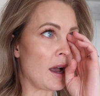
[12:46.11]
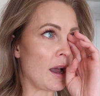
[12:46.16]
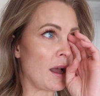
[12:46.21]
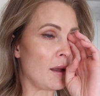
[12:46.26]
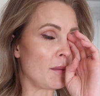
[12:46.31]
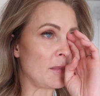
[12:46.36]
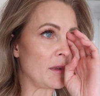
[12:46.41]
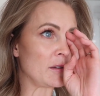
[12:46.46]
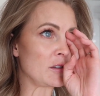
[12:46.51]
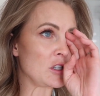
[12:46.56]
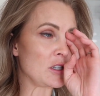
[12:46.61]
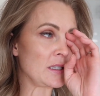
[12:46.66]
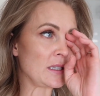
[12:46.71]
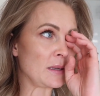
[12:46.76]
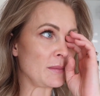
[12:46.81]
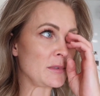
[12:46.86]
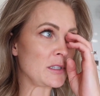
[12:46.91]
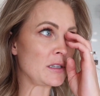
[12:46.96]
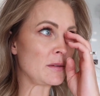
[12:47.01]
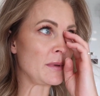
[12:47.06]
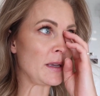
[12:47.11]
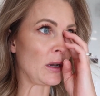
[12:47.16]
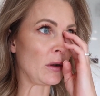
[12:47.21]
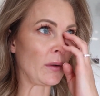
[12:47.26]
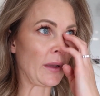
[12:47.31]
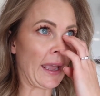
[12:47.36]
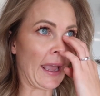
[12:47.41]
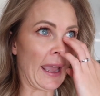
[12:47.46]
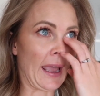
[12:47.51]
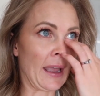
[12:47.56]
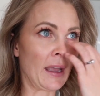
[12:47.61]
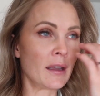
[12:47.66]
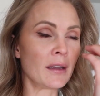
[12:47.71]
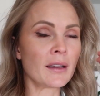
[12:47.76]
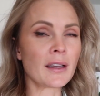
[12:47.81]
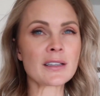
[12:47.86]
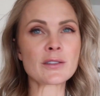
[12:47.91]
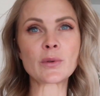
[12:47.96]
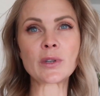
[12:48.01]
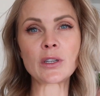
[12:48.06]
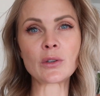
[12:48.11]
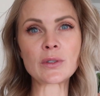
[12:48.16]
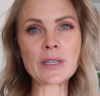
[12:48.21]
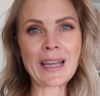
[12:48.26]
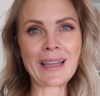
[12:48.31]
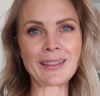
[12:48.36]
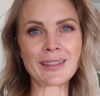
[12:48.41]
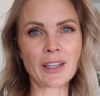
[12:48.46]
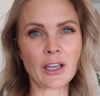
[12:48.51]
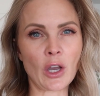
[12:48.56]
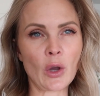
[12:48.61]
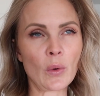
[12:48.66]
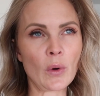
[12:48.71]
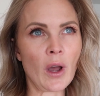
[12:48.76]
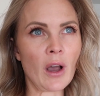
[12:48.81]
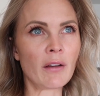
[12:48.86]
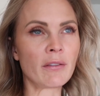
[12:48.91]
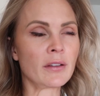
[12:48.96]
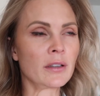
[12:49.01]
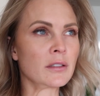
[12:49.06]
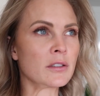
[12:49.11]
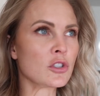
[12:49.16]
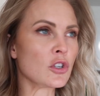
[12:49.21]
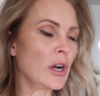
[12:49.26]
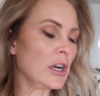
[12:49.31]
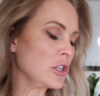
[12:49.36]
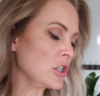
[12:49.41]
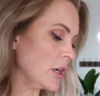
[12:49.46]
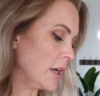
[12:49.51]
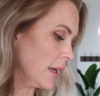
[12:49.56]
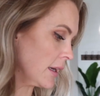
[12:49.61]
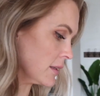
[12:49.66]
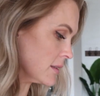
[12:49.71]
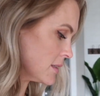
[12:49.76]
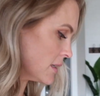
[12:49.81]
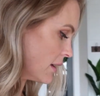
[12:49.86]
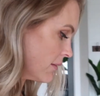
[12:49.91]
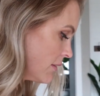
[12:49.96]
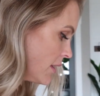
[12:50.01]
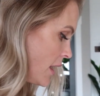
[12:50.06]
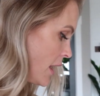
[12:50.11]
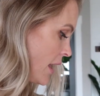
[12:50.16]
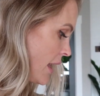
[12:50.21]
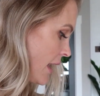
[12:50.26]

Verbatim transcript: Um, if she seems to be okay, because we do take the cone off and scratch her neck and stuff.